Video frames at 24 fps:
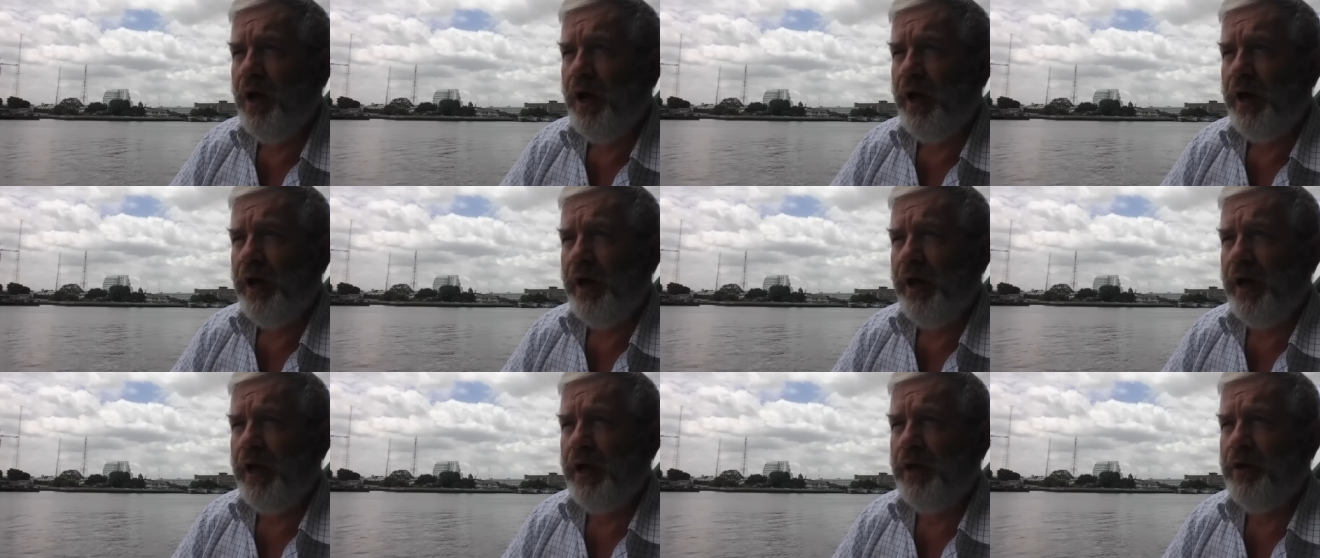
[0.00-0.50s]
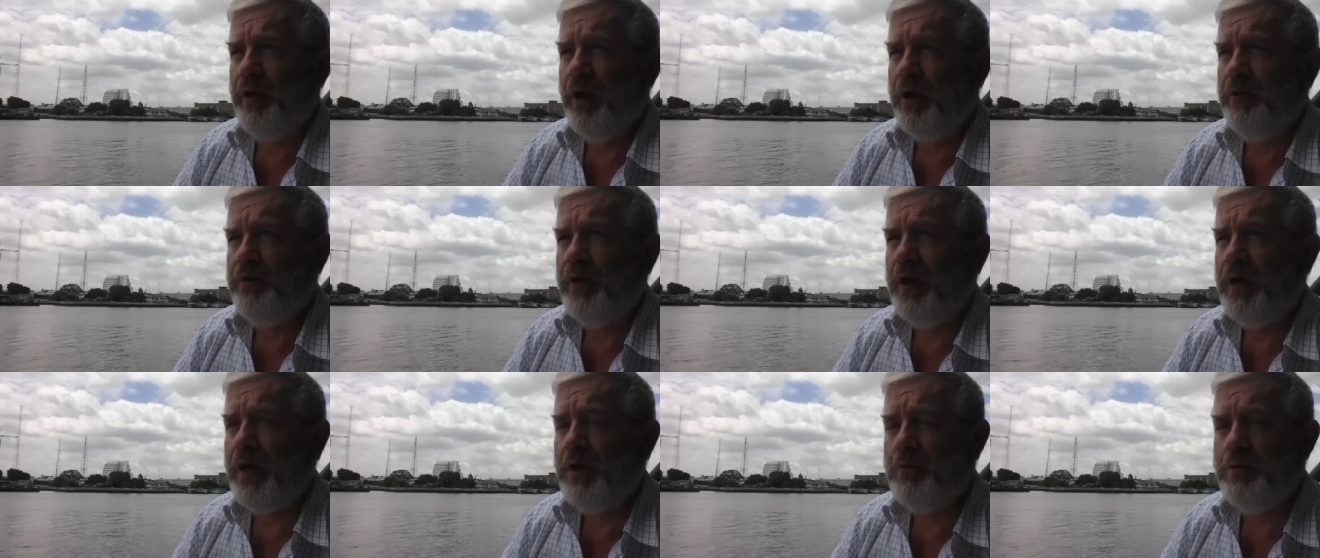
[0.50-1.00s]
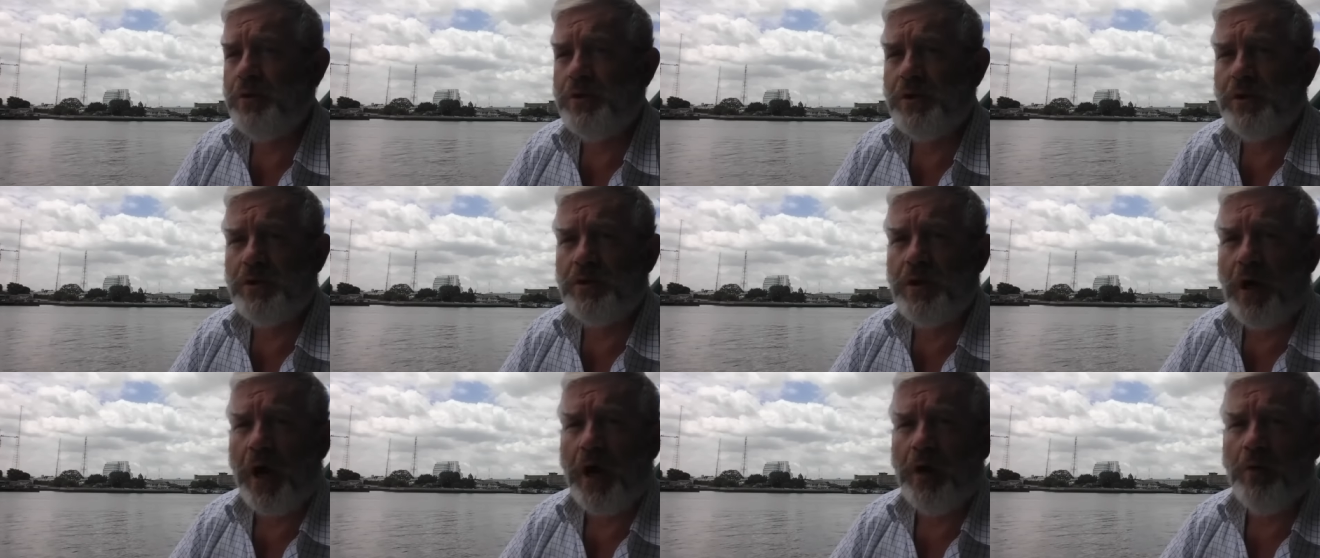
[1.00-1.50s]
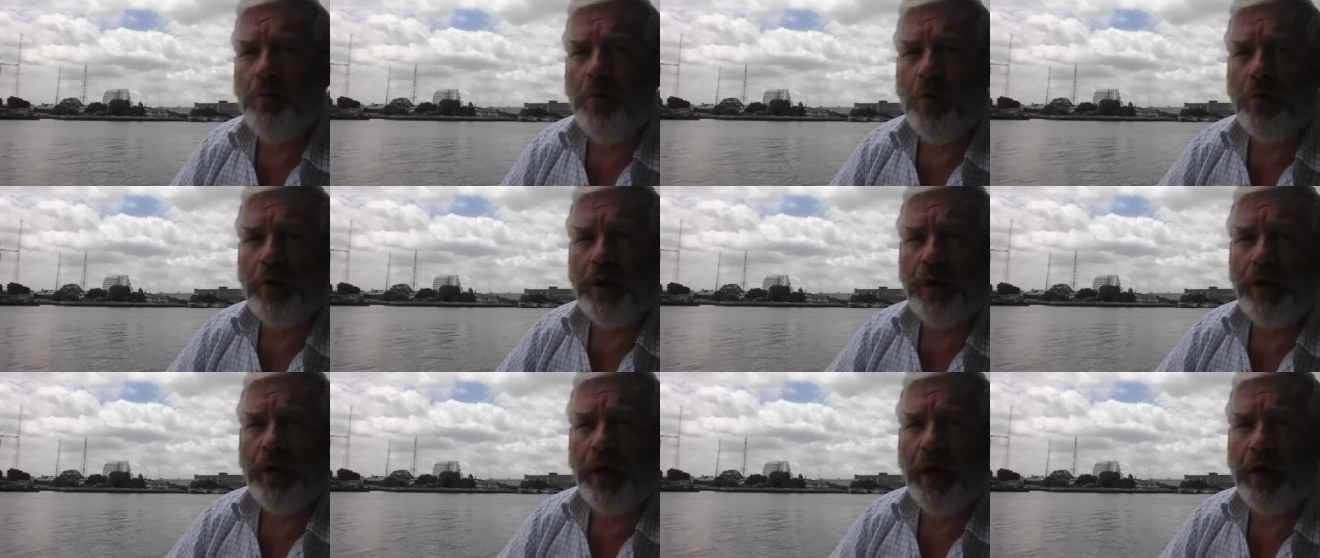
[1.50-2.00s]
and I think it was the day
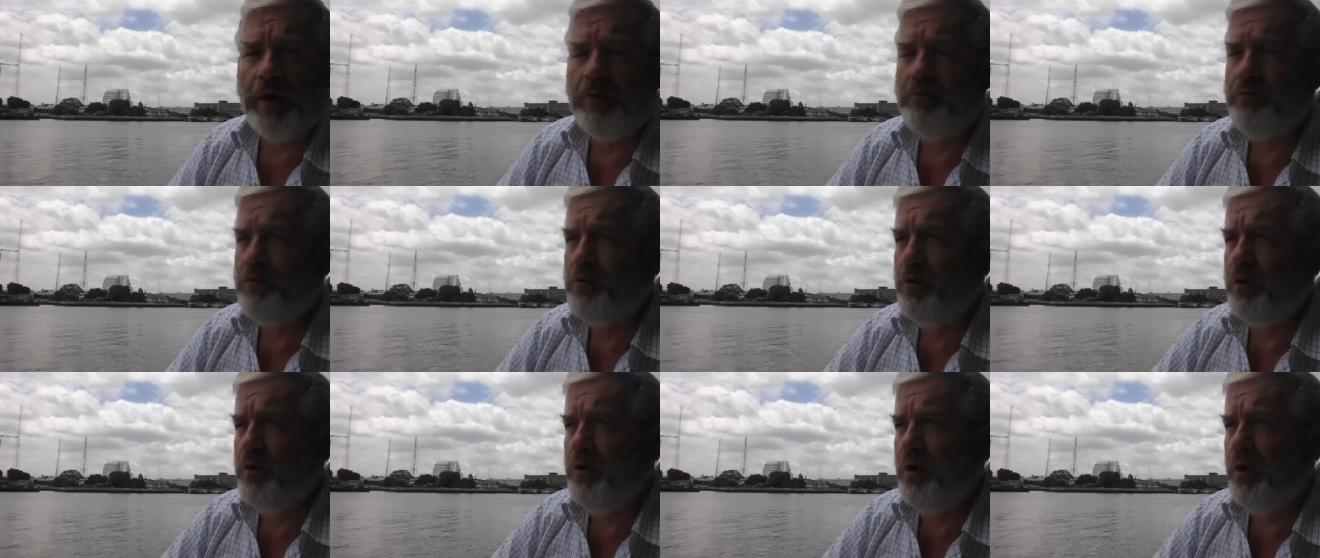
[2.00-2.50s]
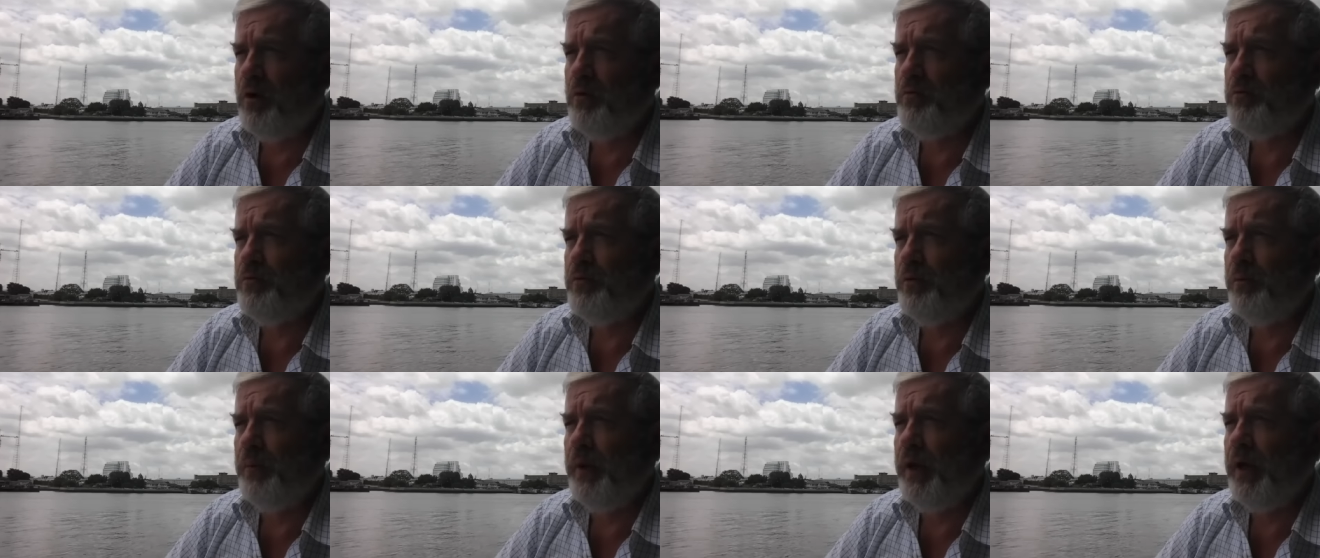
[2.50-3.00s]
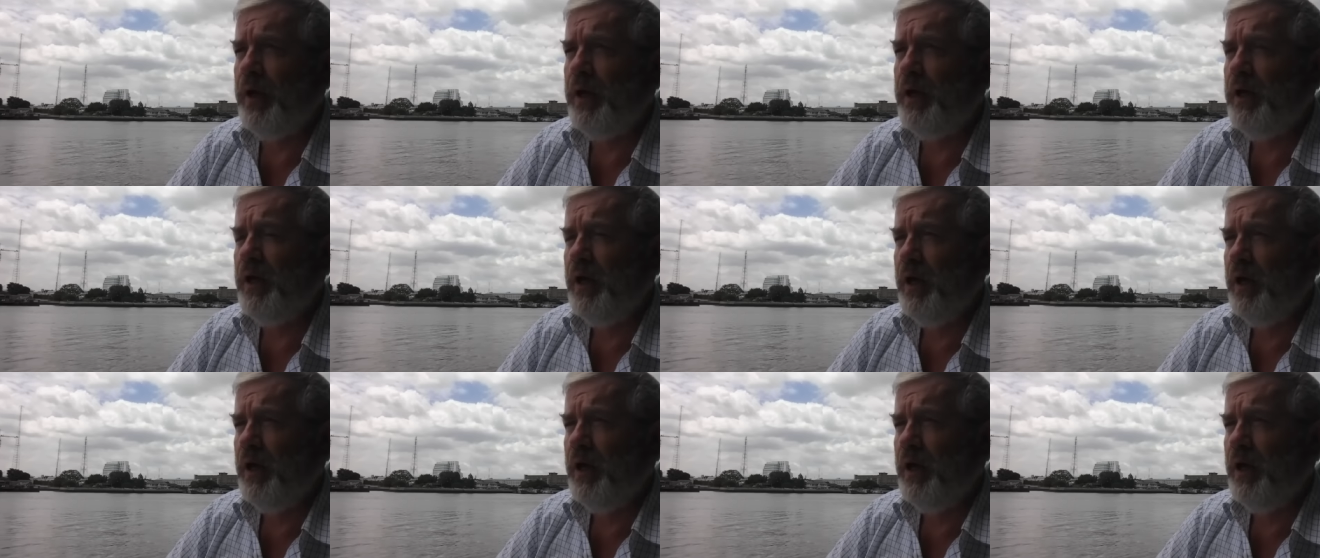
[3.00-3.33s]
walking out of Grañón for me,